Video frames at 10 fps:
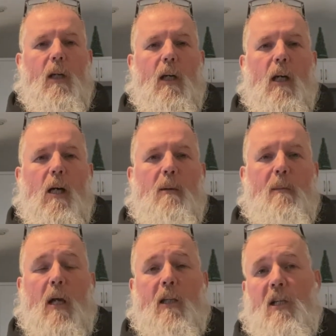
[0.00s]
I'm
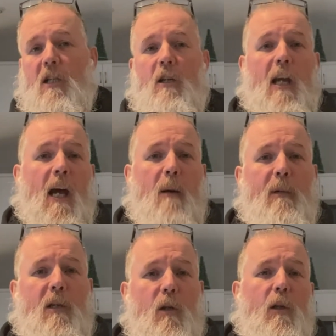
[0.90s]
not going to tell you
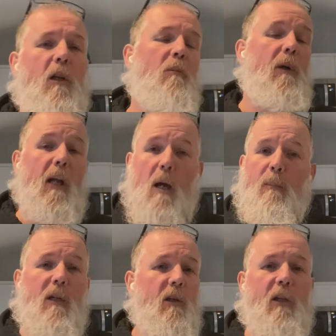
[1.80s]
Happy New Year, but
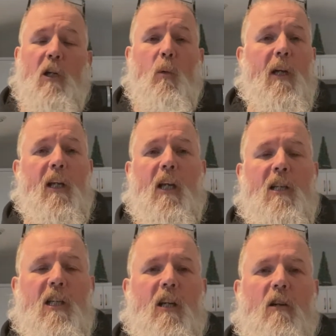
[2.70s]
Happy New Year when it
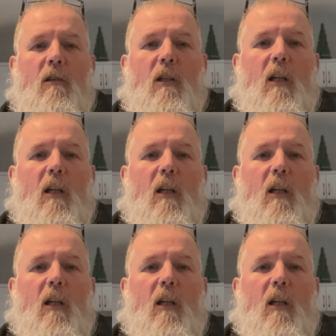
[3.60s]
gets here.